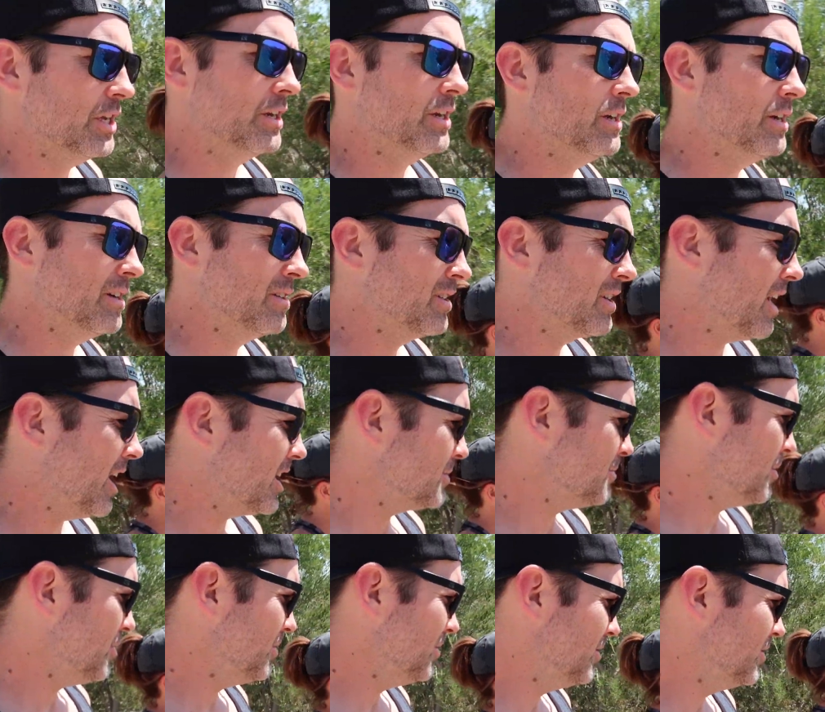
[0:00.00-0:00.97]
had a
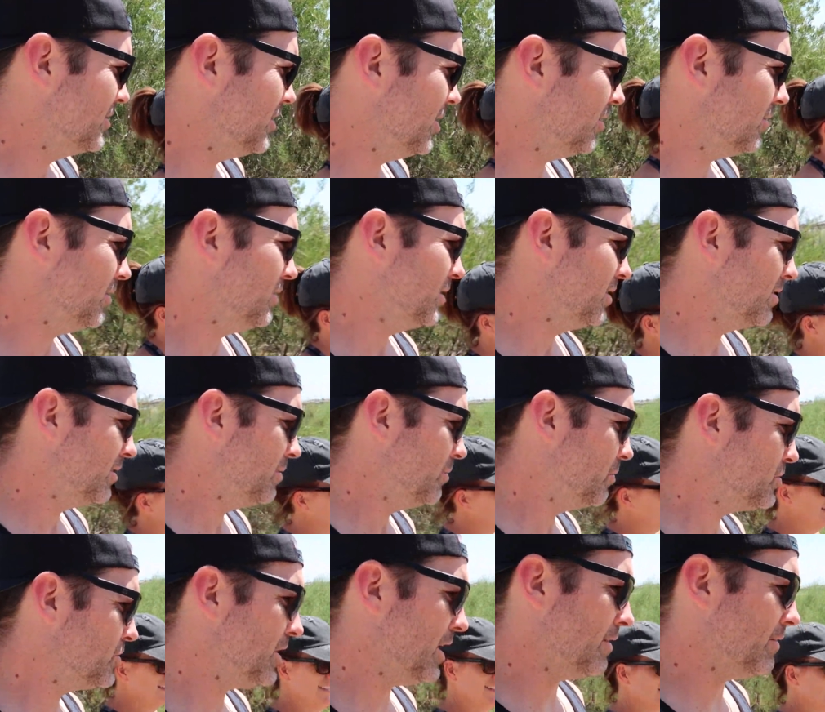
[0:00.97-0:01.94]
Cosmo? No,
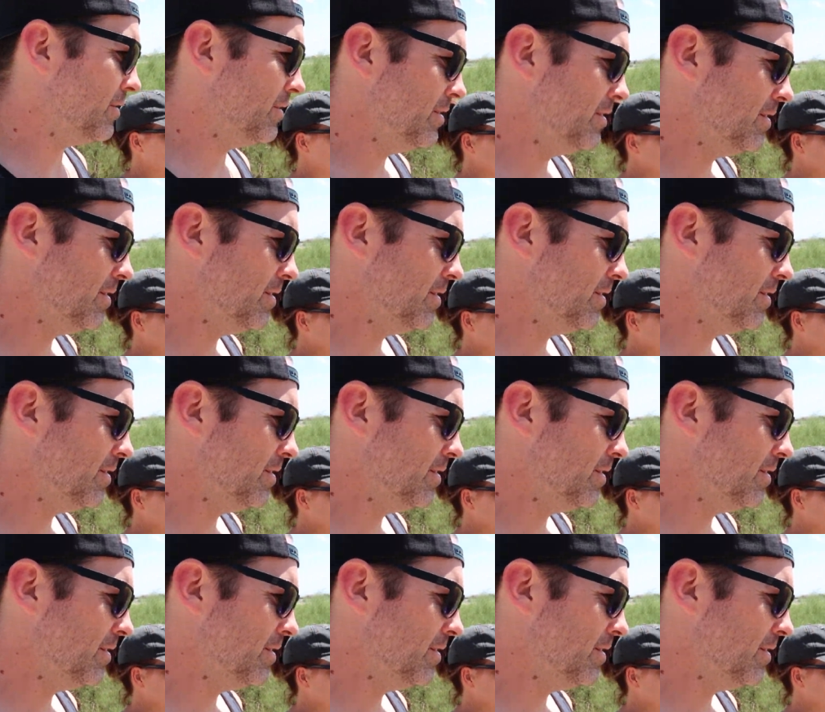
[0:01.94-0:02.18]
what'd you have?